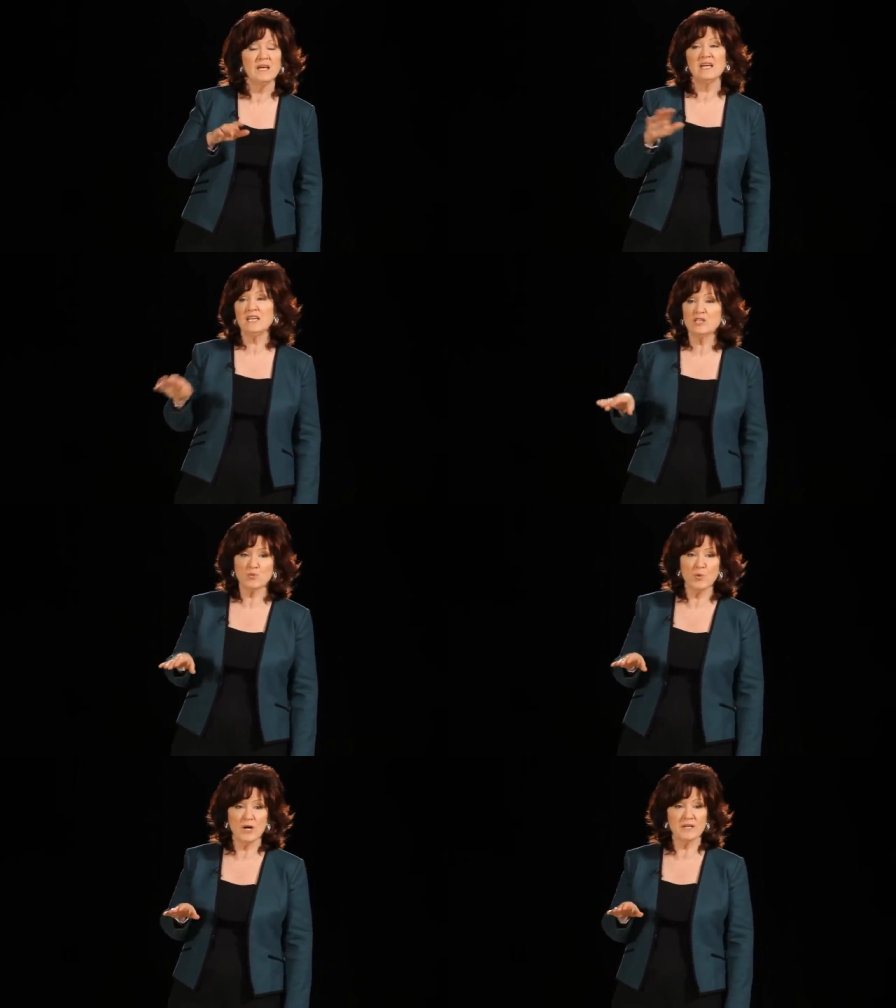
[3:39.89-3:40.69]

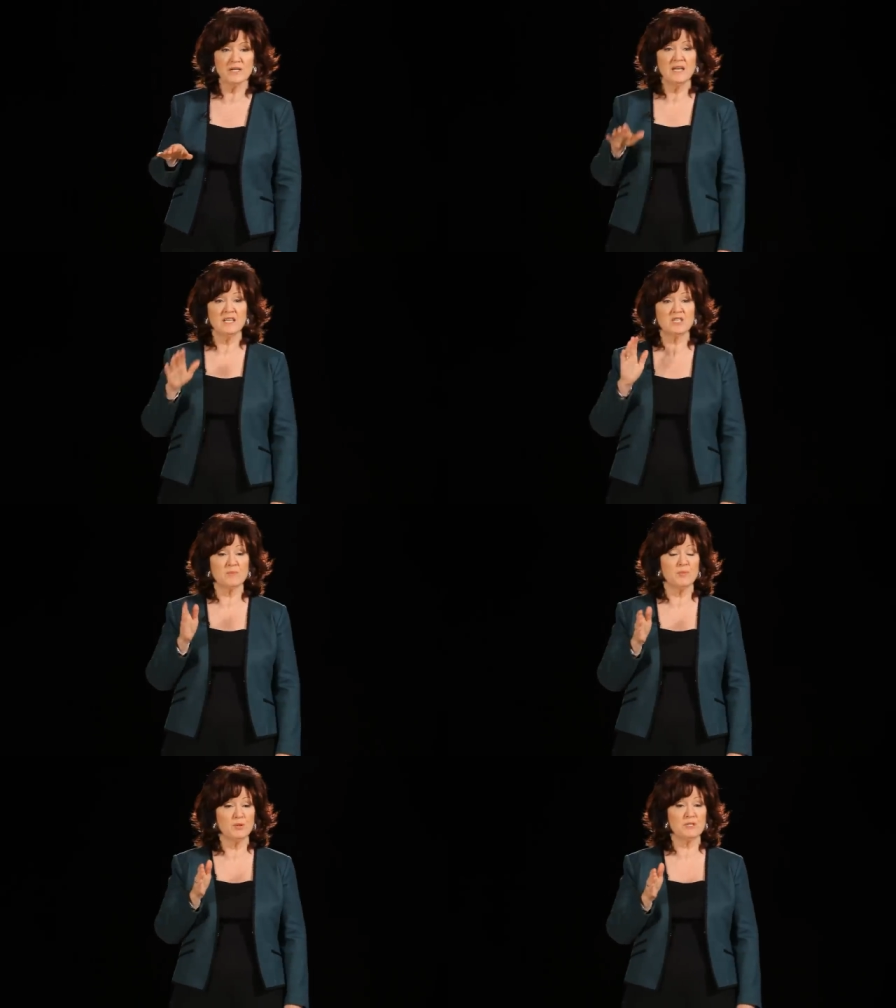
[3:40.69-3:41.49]
Each one is
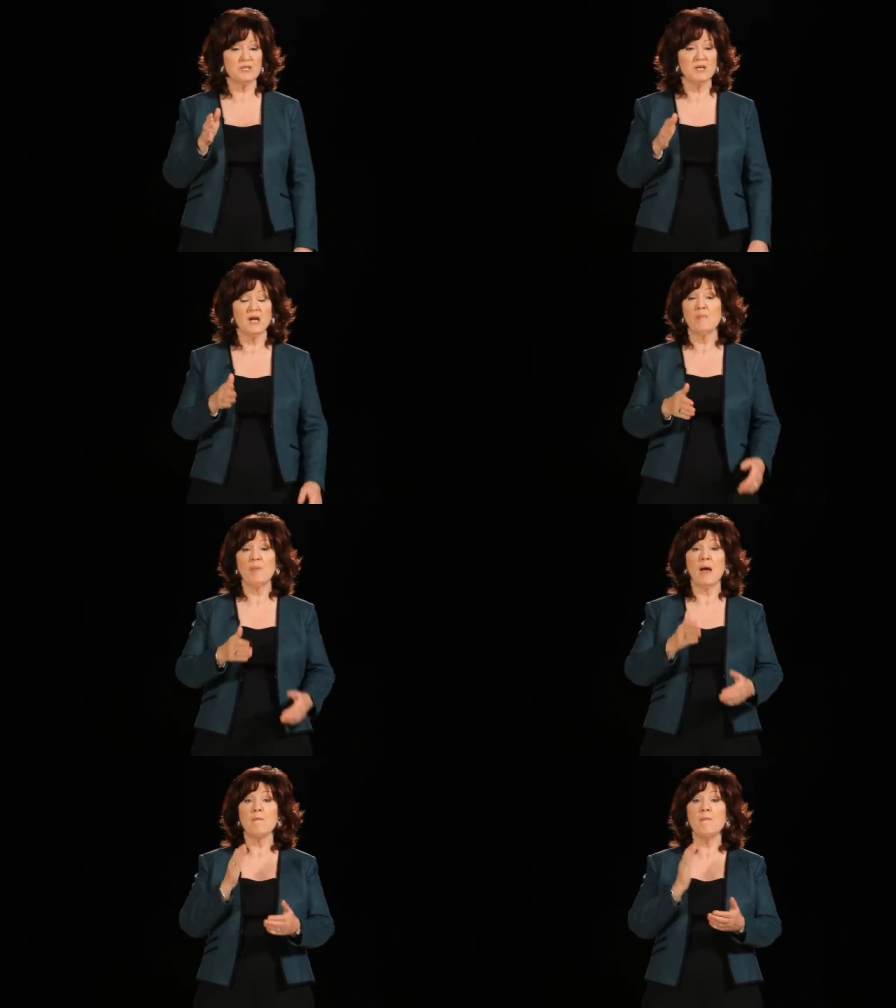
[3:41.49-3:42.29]
supported
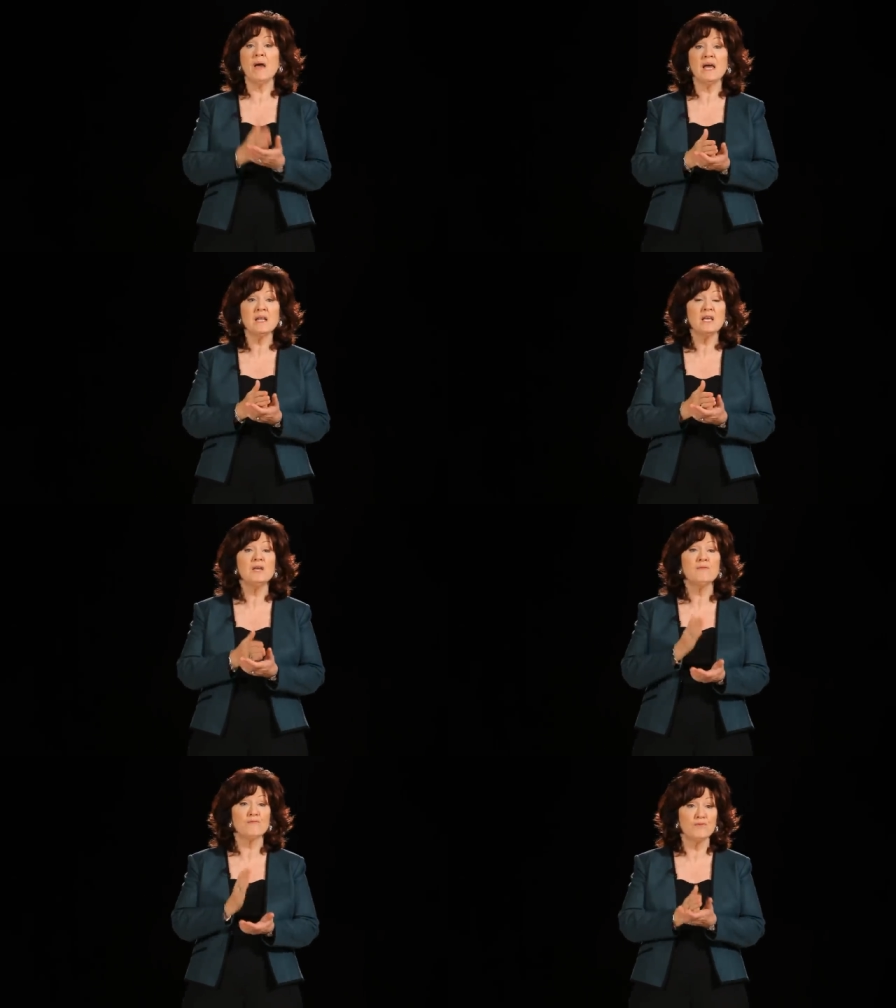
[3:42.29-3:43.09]
by
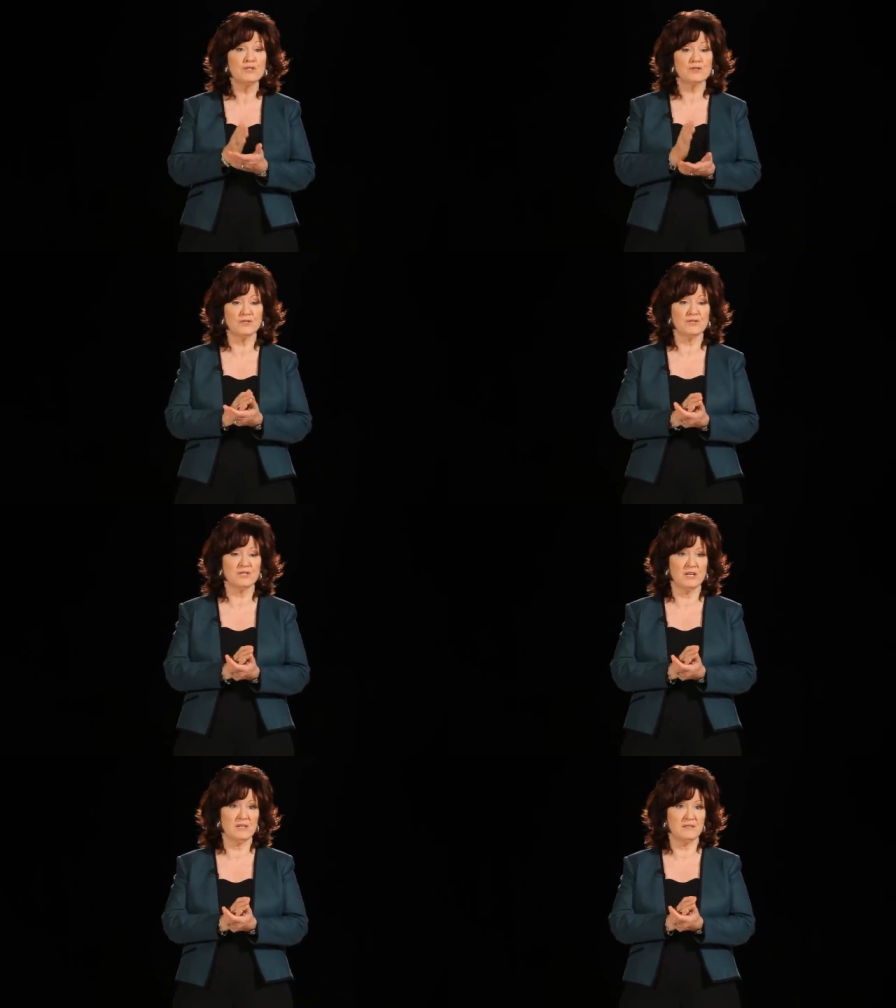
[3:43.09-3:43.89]
many research
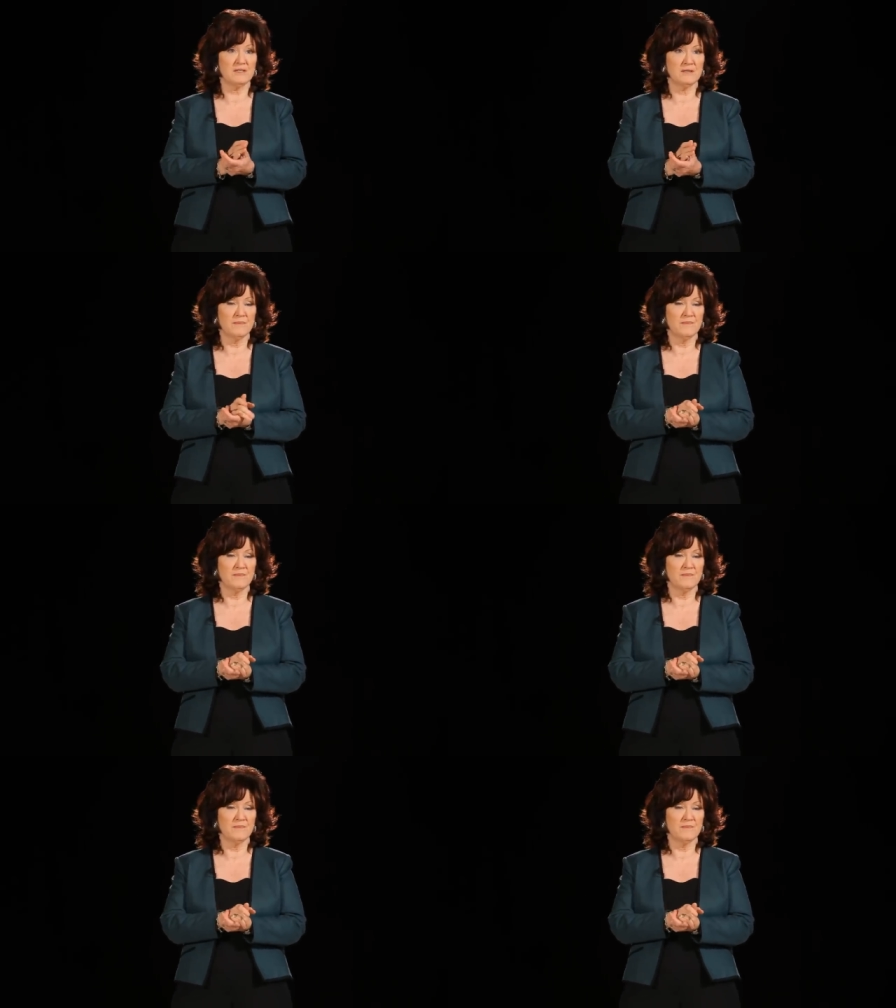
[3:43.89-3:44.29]
studies.